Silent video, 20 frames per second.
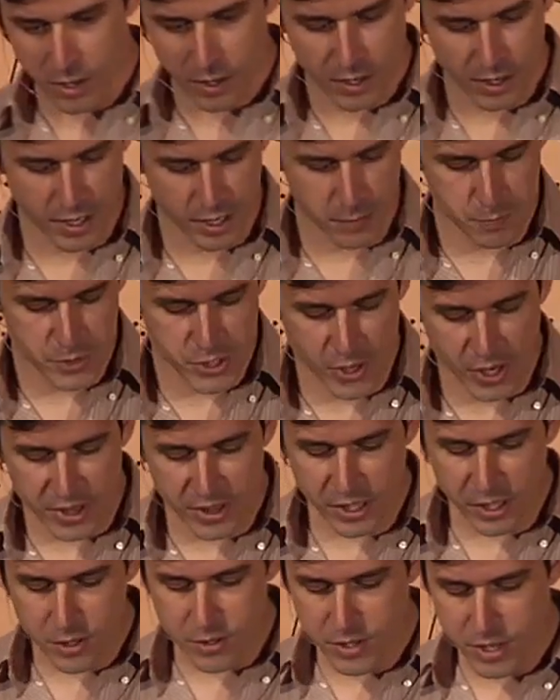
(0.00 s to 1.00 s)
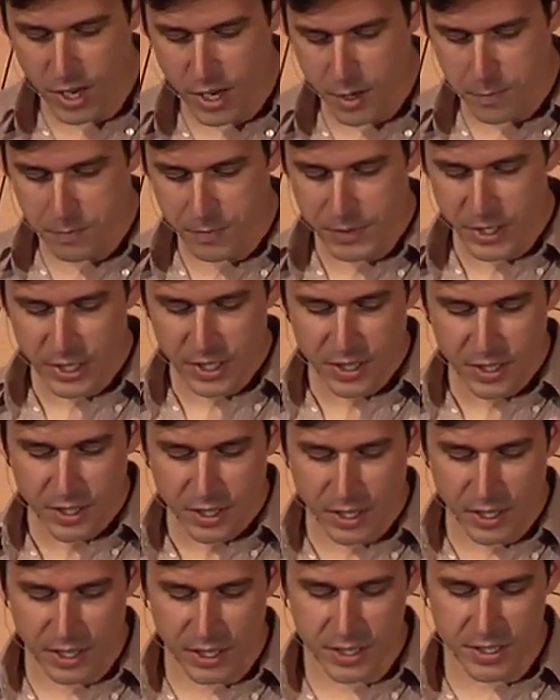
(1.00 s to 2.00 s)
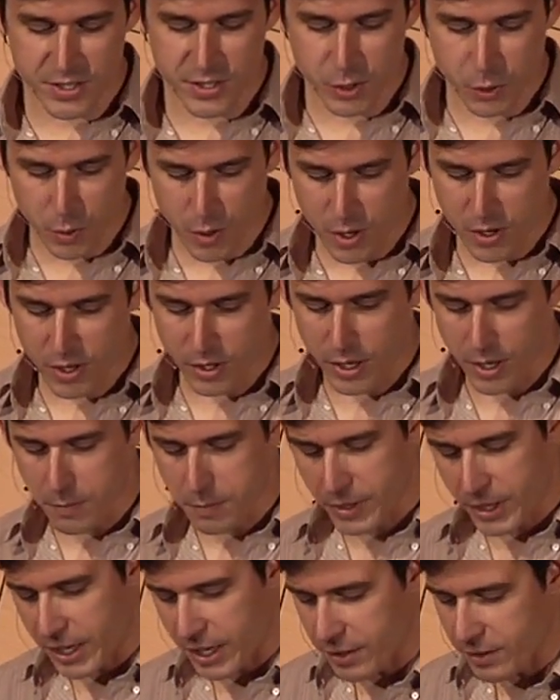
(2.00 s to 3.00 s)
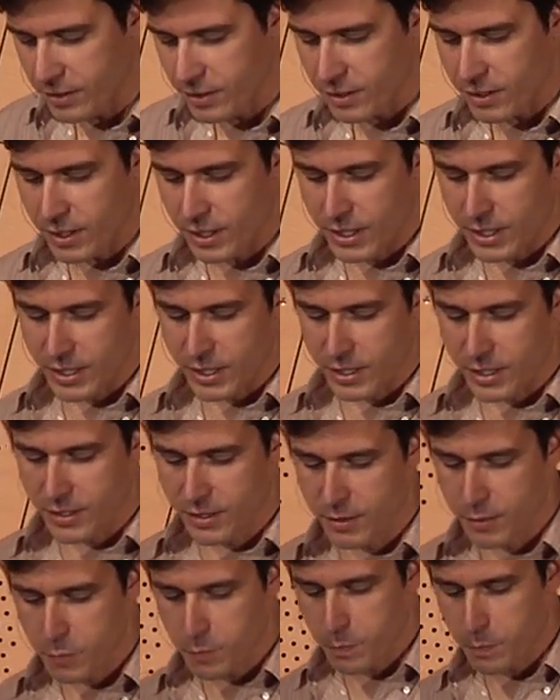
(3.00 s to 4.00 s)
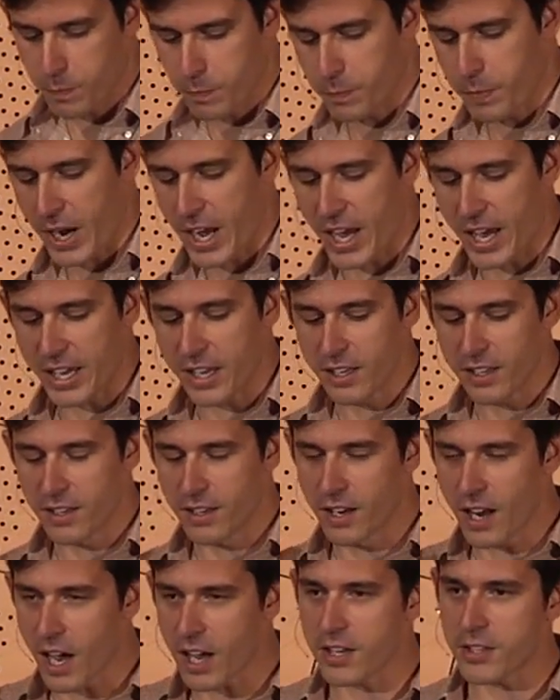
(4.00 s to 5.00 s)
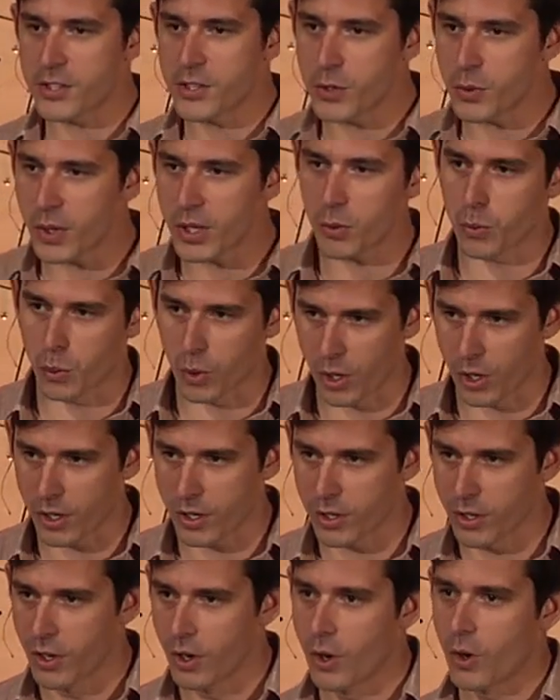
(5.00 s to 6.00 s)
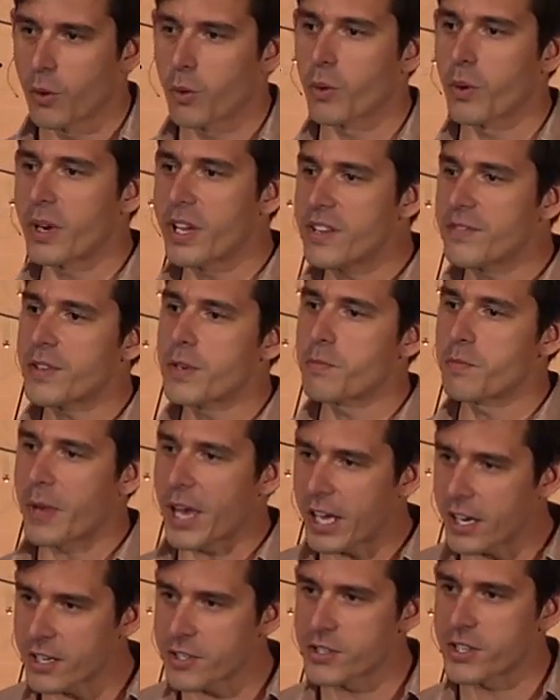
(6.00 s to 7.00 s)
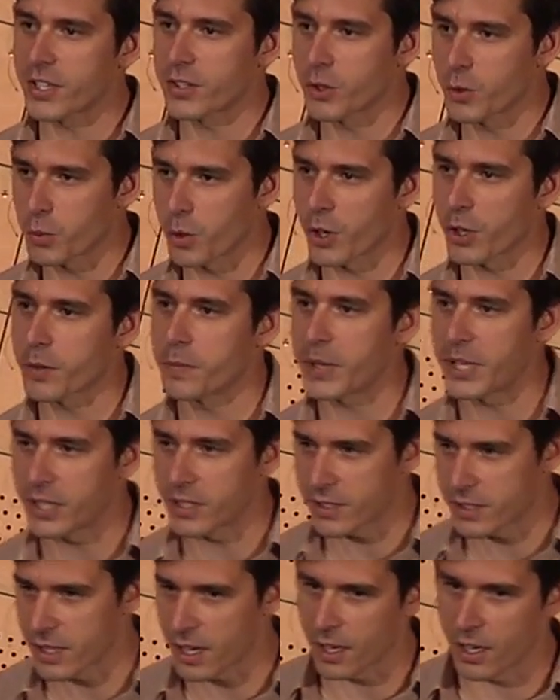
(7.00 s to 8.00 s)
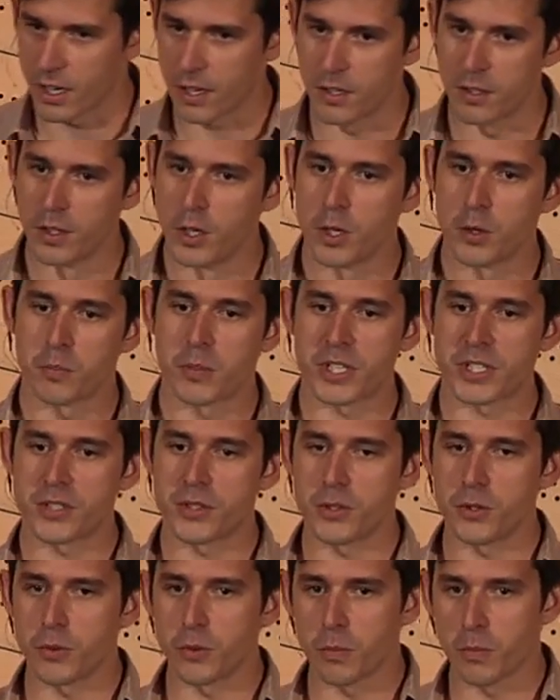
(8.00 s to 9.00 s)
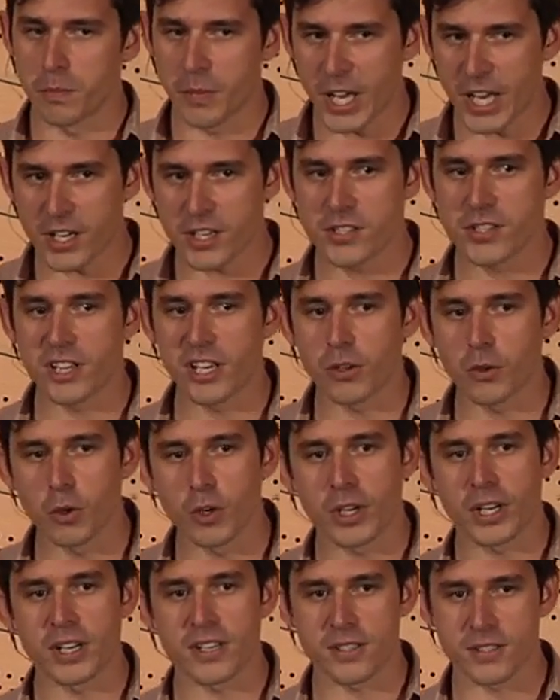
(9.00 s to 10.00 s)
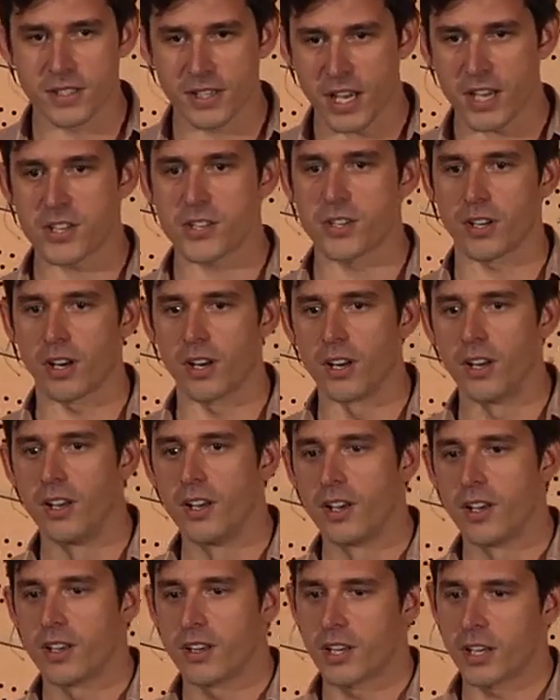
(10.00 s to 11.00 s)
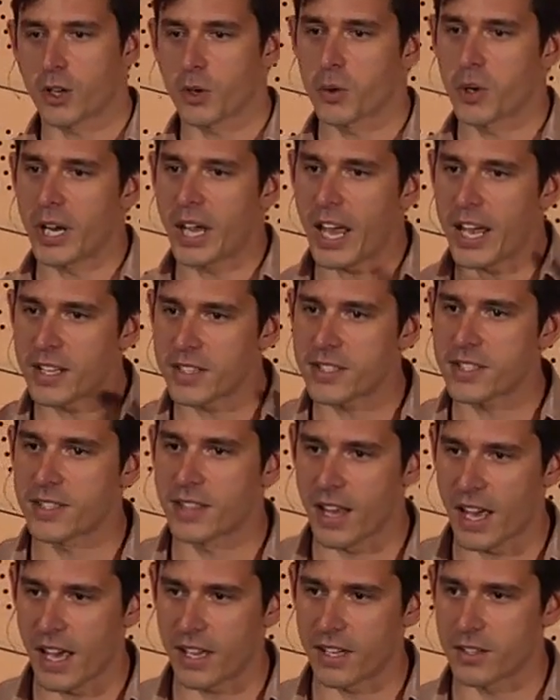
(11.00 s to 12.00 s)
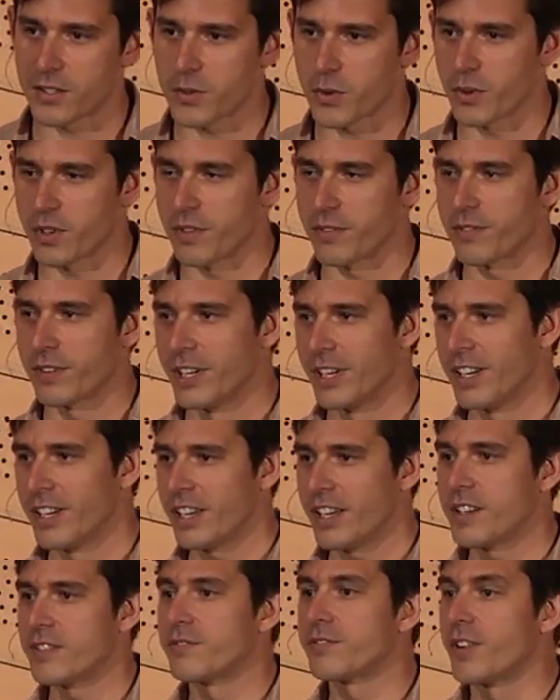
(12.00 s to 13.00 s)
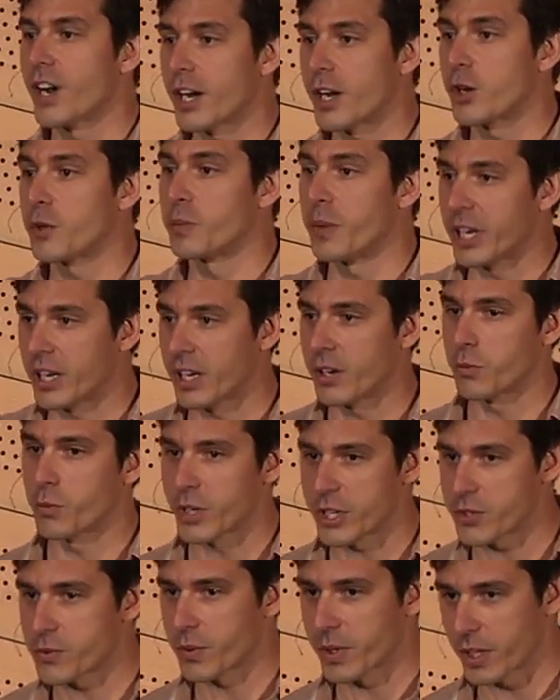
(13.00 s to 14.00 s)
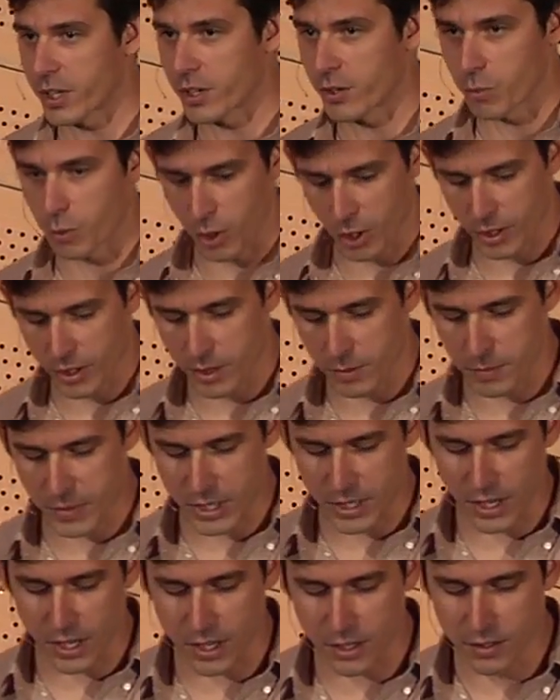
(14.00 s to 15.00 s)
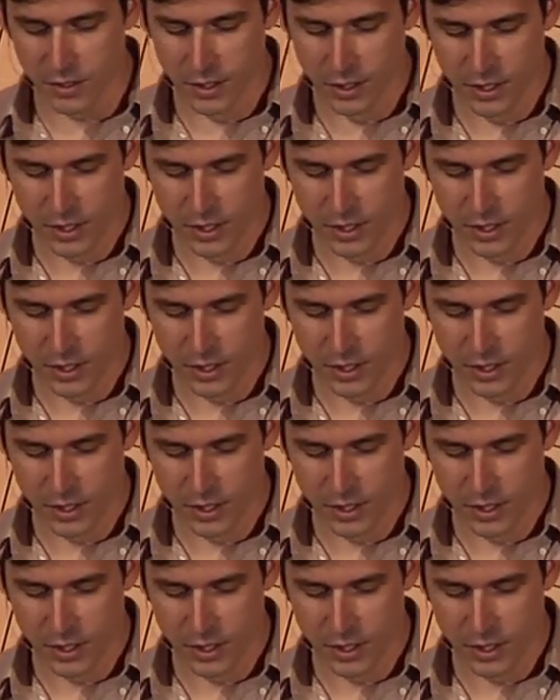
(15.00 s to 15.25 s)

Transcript: So I think your job is to grow your company by not doing work or even managing the work being done, but to manage the organization that creates that sort of environment in which really good work can be done.